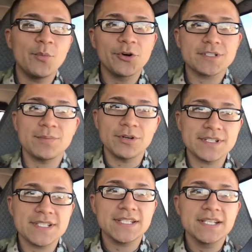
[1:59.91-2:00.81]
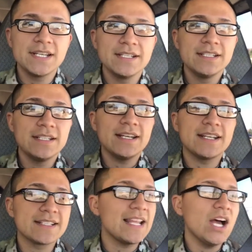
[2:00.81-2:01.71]
Motorsports.
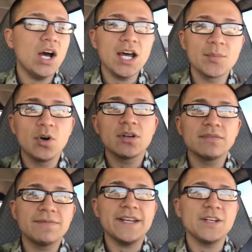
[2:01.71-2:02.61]
It is now Automotive